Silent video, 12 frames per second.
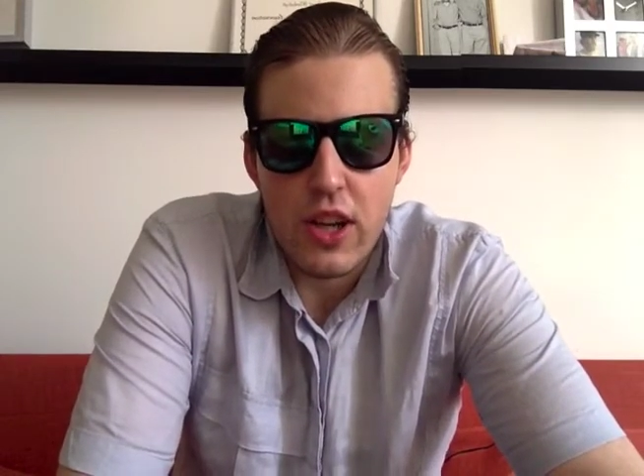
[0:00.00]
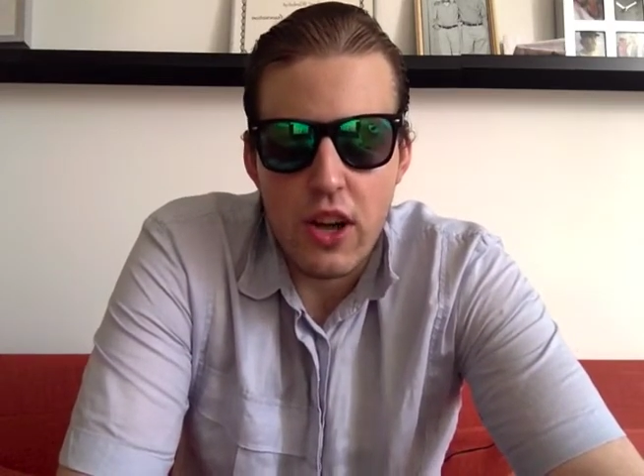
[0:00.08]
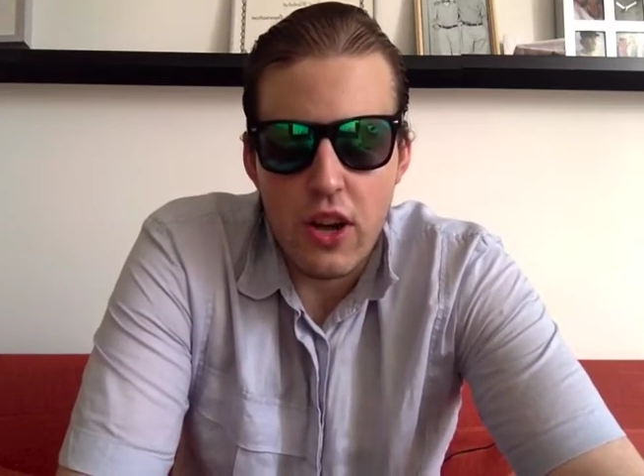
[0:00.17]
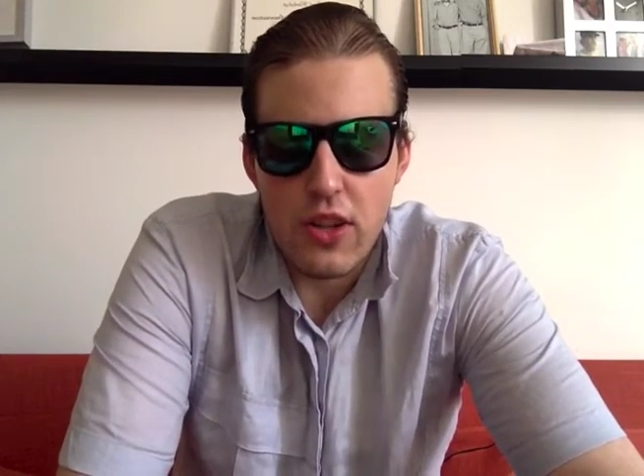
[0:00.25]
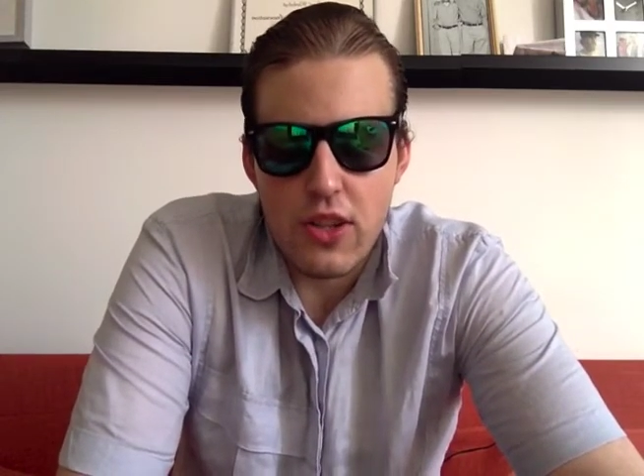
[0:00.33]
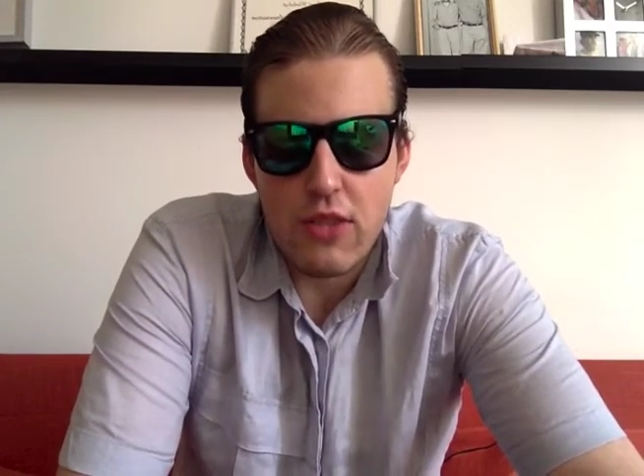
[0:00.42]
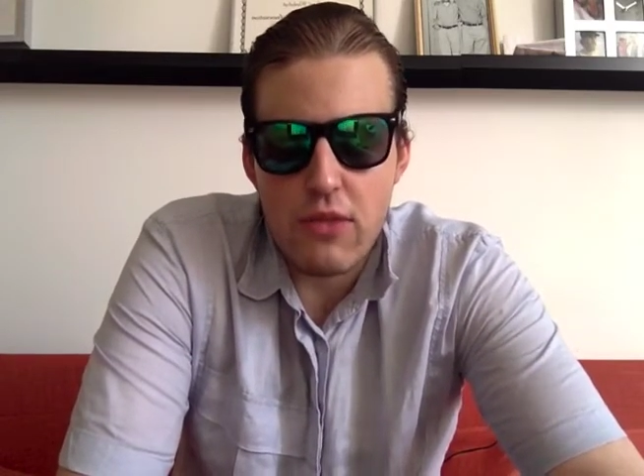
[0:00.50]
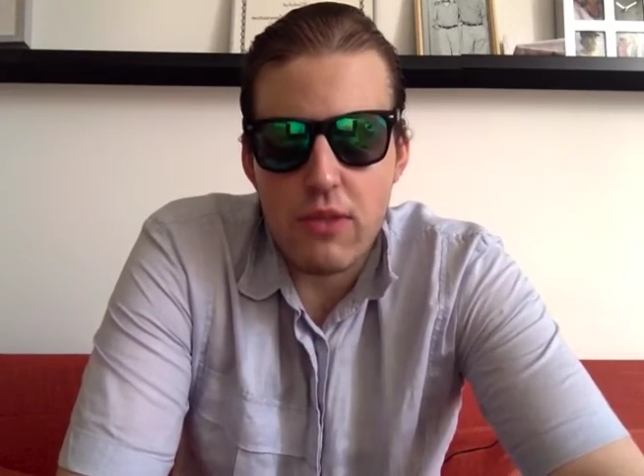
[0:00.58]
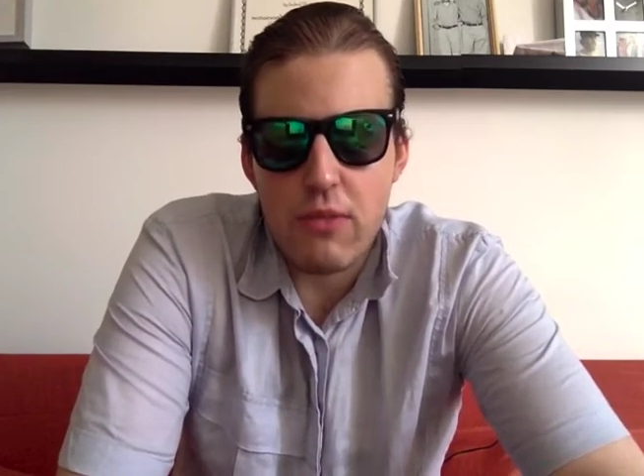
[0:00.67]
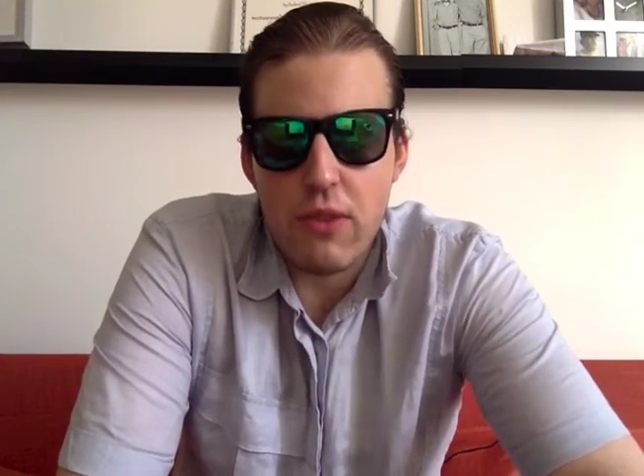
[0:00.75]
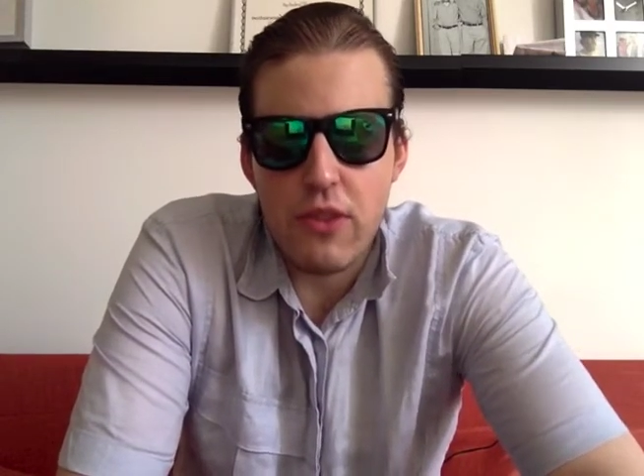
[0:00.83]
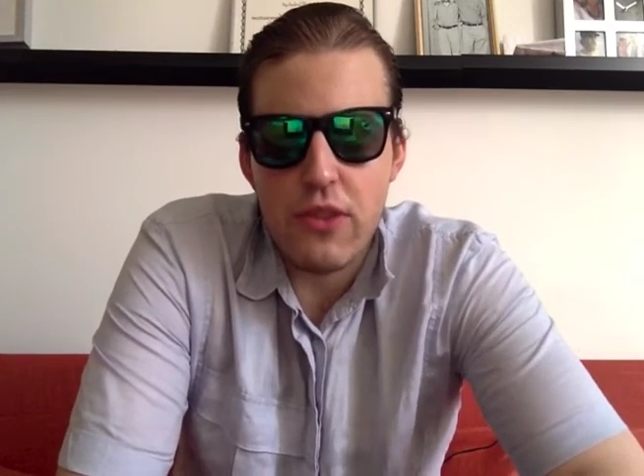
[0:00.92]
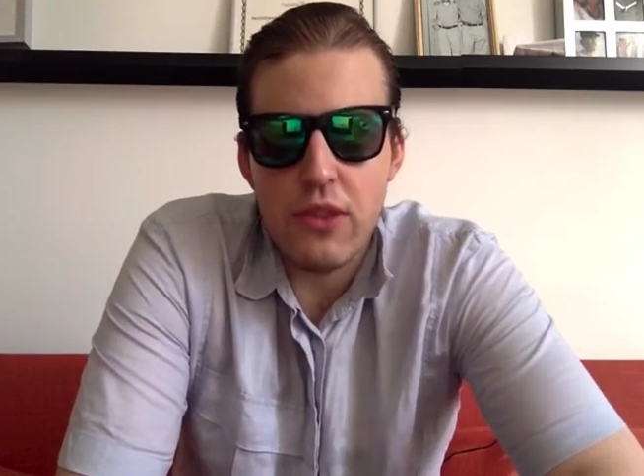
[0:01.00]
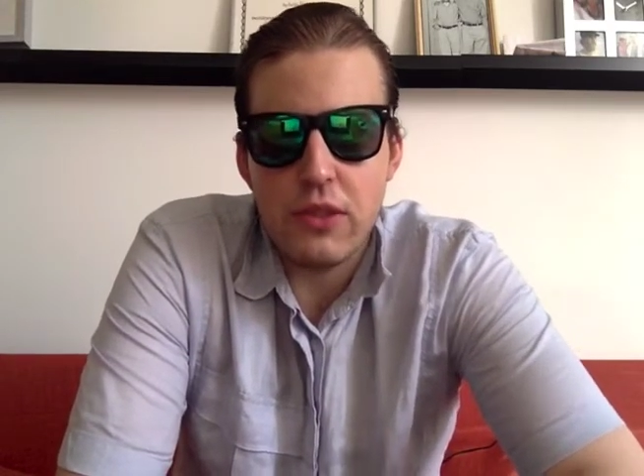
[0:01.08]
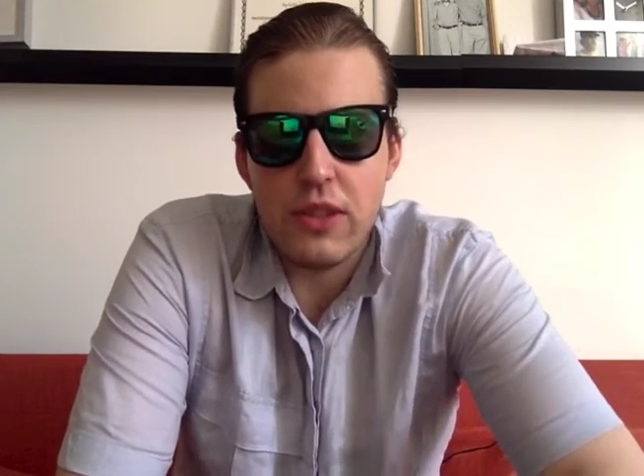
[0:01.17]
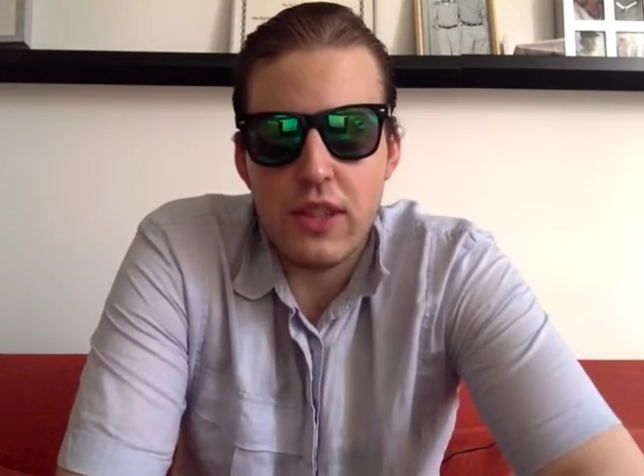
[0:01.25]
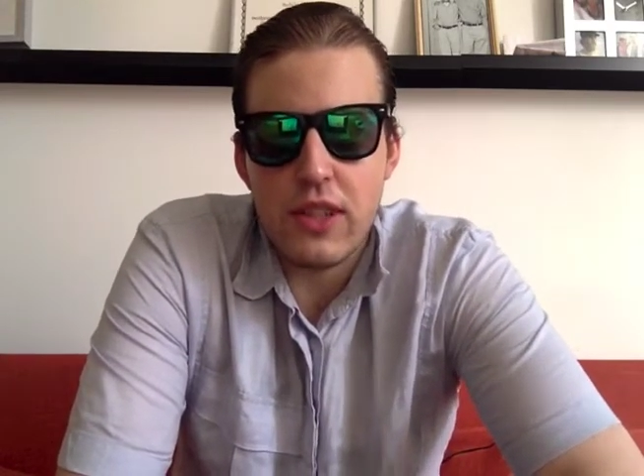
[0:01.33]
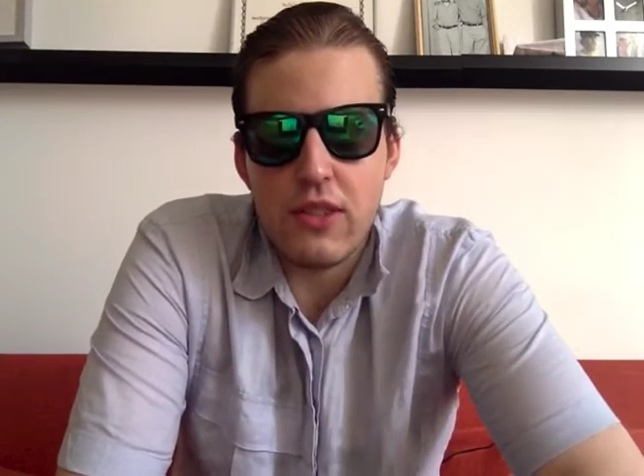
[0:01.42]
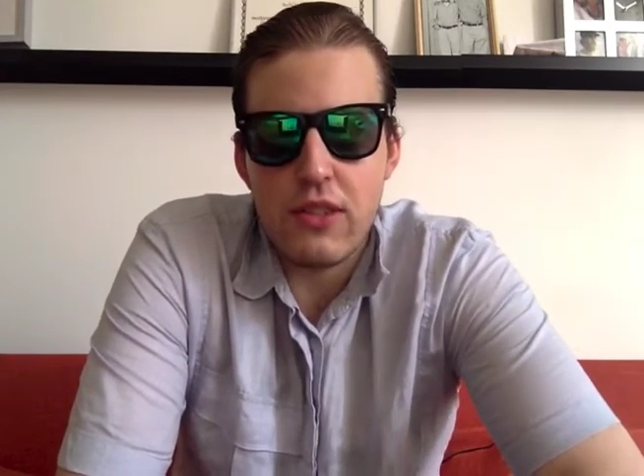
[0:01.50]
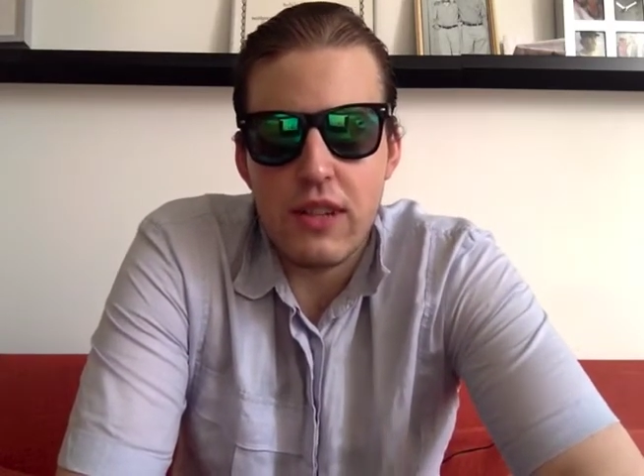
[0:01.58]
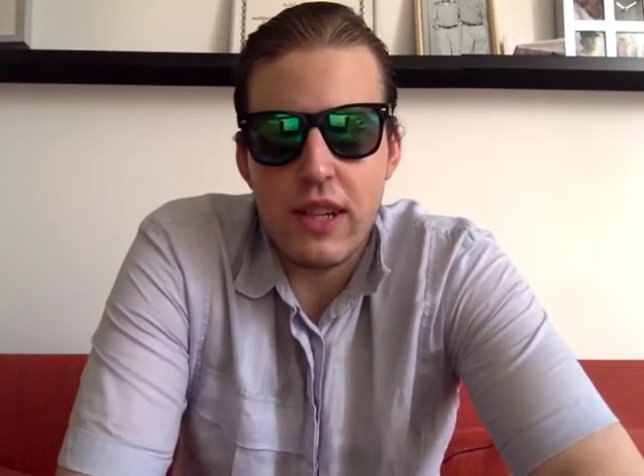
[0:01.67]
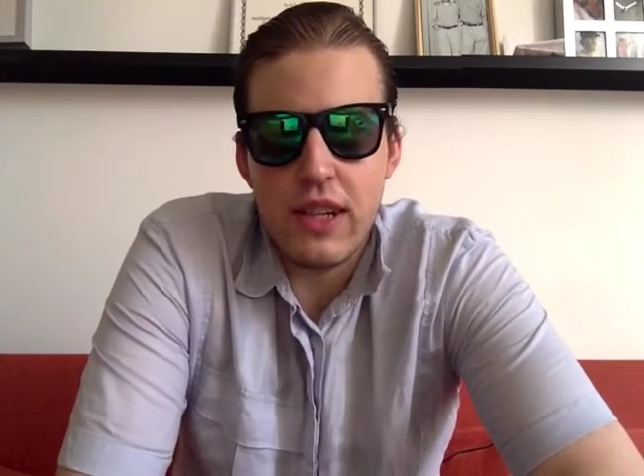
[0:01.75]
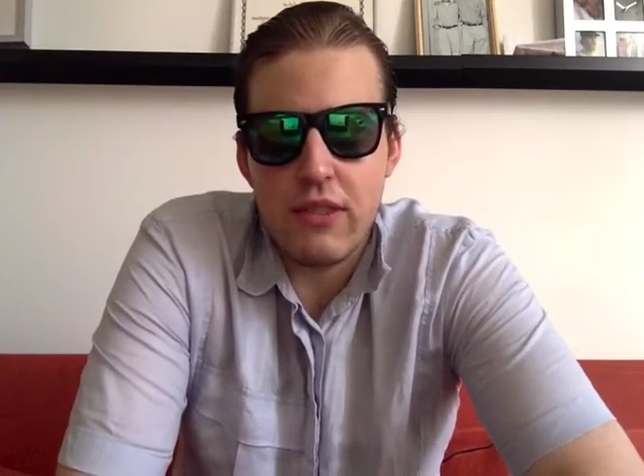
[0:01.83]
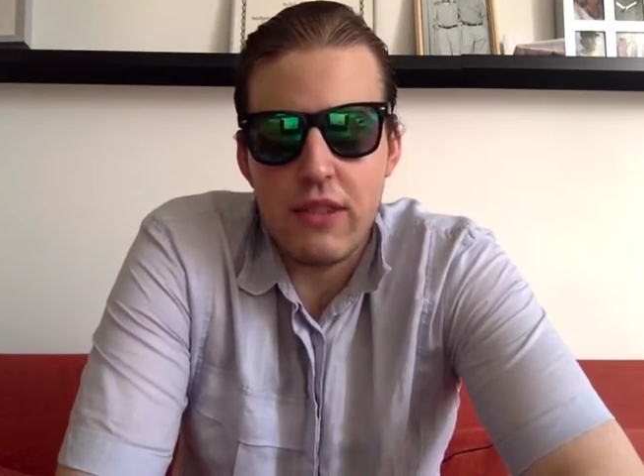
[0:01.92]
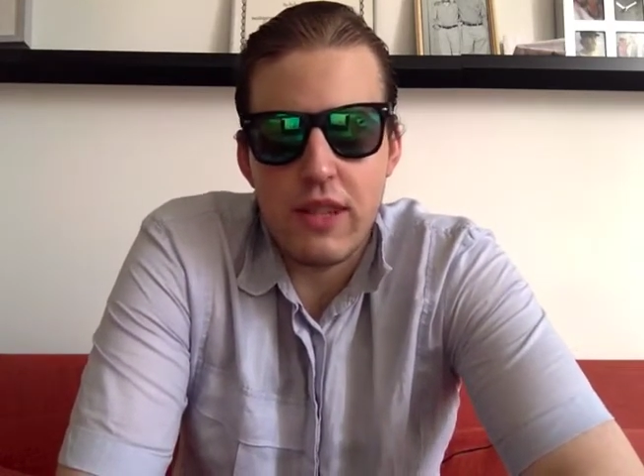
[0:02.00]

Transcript: Also, it's worth noting that Sorano